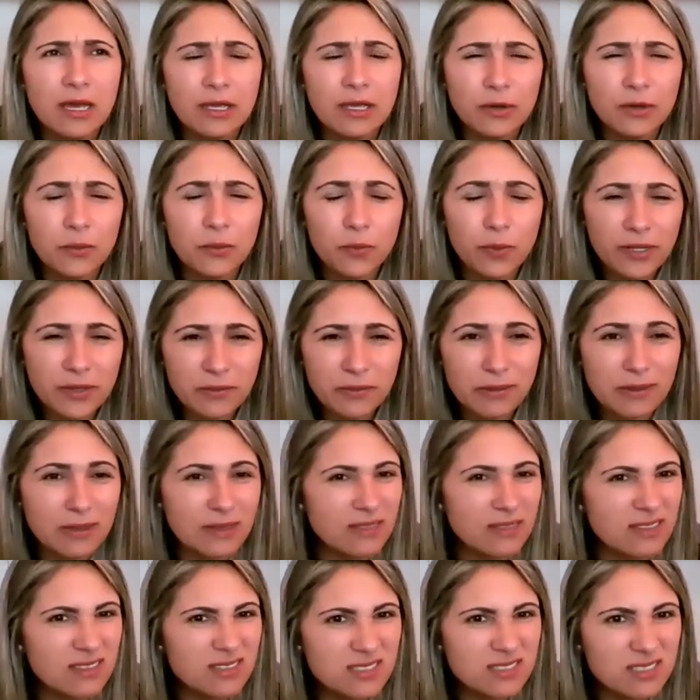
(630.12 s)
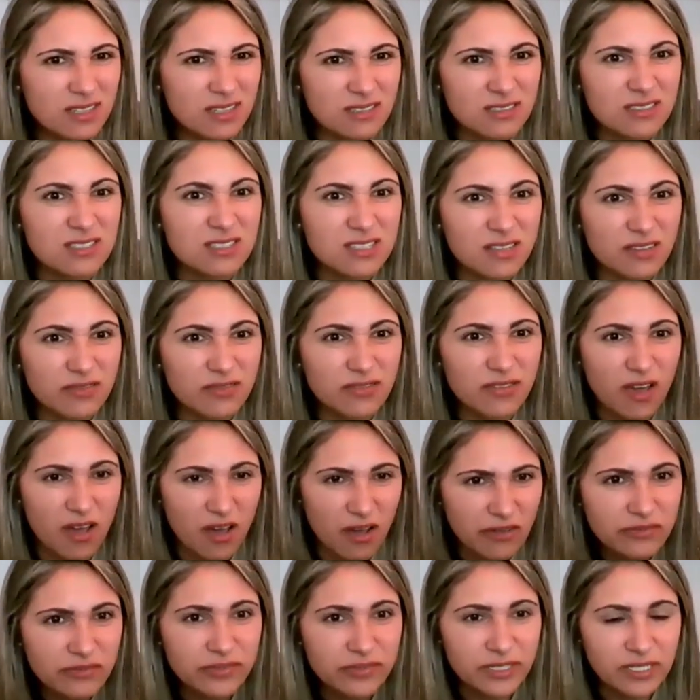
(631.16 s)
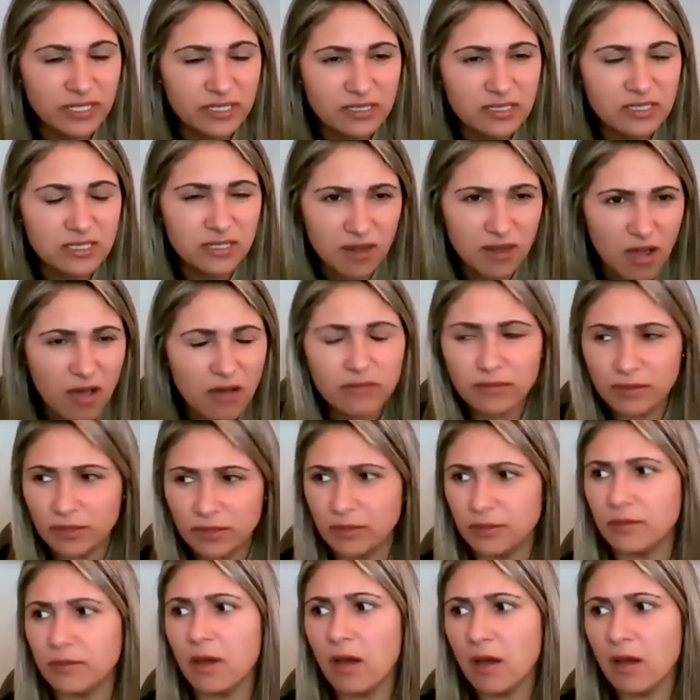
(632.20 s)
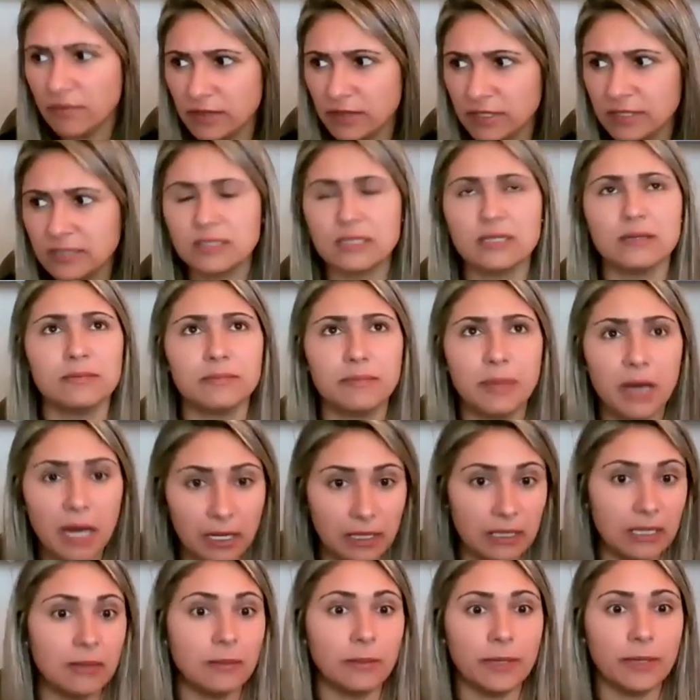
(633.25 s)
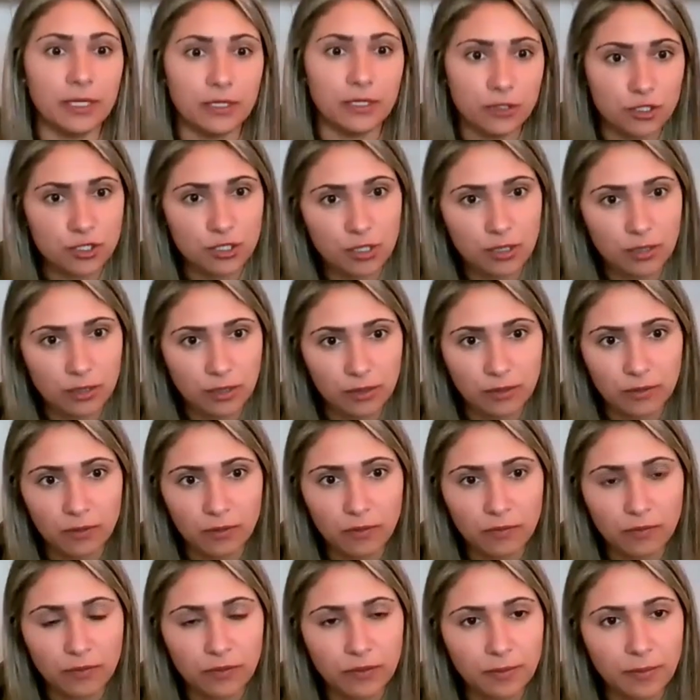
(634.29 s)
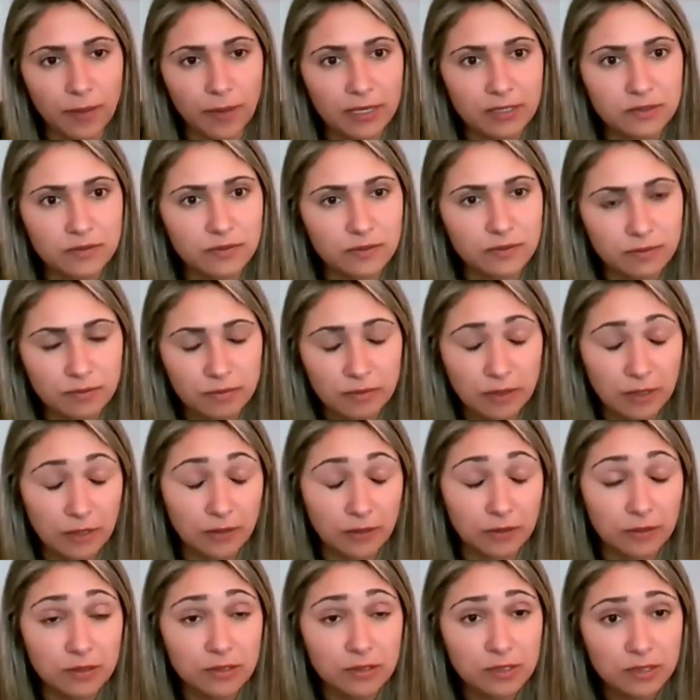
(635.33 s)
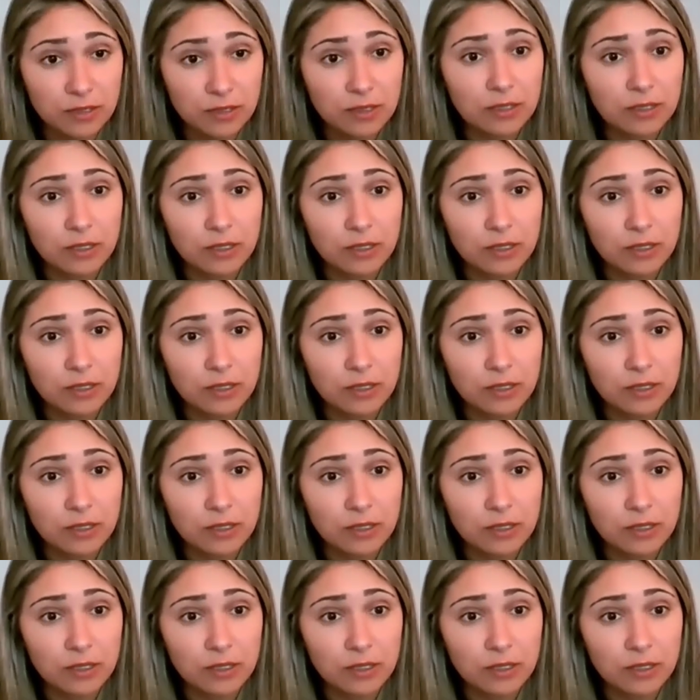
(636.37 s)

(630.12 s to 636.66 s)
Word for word: you know, what do you think that's done to self-confidence, to, com- you know, confidence and body image, you know, over the past years?